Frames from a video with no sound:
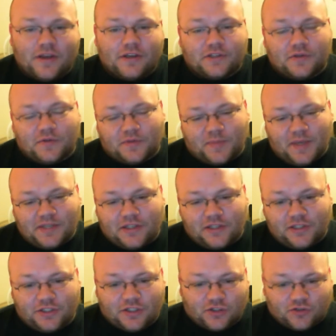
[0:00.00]
so he's
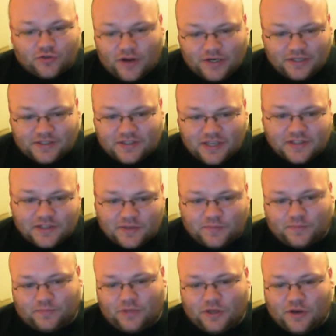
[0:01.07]
basically just trying to sense
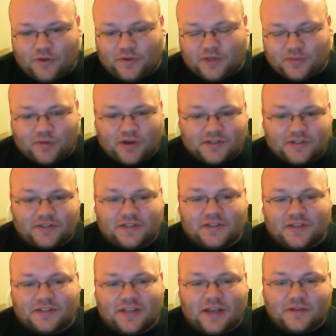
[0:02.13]
him, you know, his presence
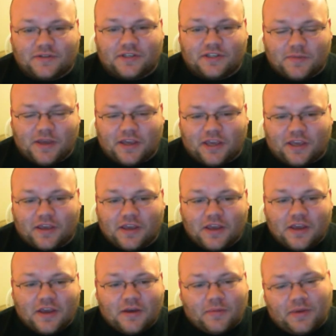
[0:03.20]
and the sounds he's making.
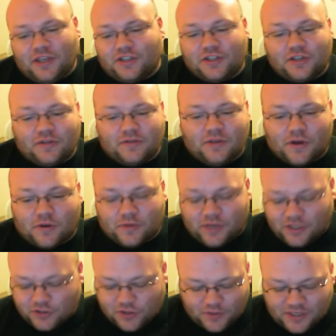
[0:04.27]
But Ichigo, you know,
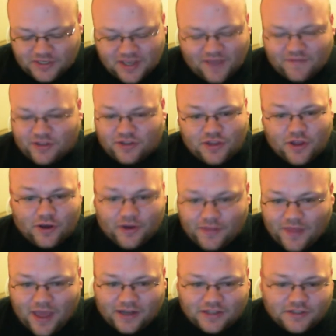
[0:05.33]
Ginjo, he's having none of
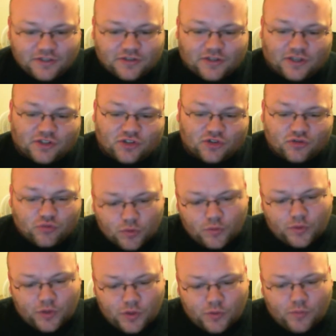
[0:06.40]
that. He's just like,
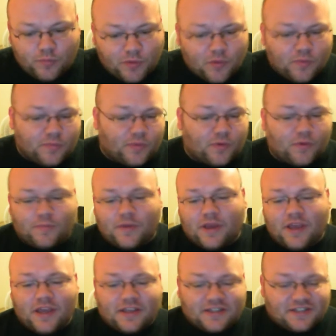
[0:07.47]
screw you, boom, boom,
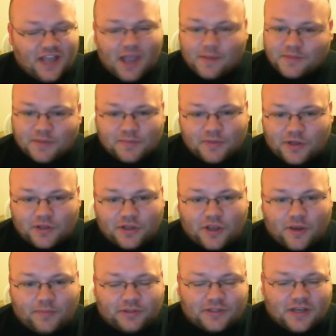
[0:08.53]
stabs him a good
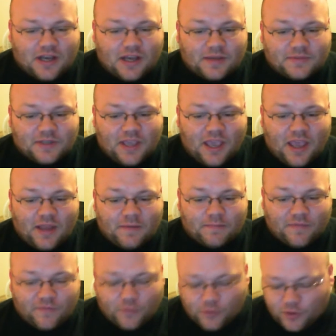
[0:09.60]
couple times,
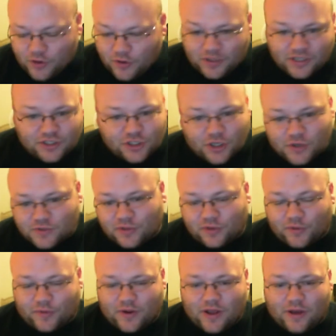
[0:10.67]
and before you know it, Ichigo's on
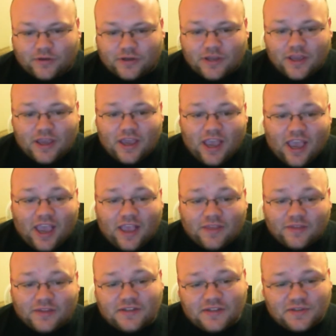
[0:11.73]
the ground.
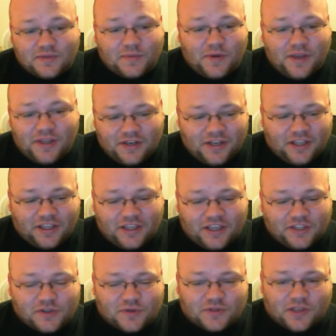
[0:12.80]
And this is when
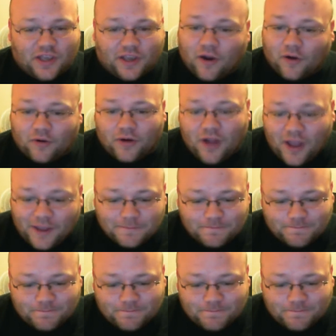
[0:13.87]
Ginjo's like, alright,